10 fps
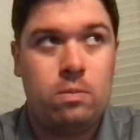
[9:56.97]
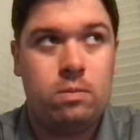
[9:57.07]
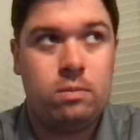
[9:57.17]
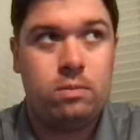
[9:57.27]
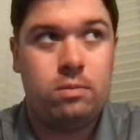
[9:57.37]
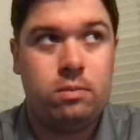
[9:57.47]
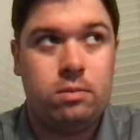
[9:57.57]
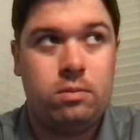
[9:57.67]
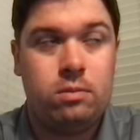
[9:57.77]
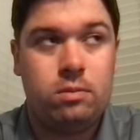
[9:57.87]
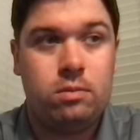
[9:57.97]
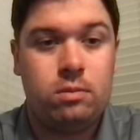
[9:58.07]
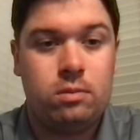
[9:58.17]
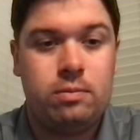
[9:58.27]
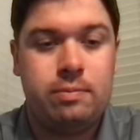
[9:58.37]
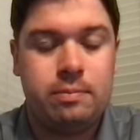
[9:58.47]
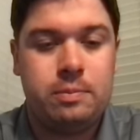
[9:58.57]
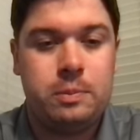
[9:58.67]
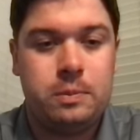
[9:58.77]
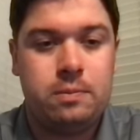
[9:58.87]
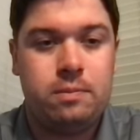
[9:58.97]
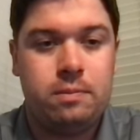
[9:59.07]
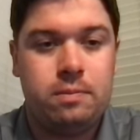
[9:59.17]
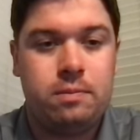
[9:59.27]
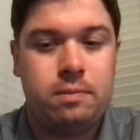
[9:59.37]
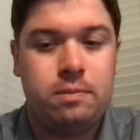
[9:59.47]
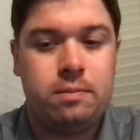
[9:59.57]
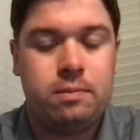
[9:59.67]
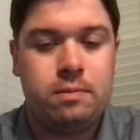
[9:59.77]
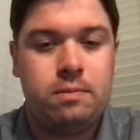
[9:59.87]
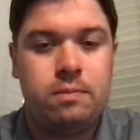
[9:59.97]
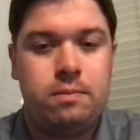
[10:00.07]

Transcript: [no speech]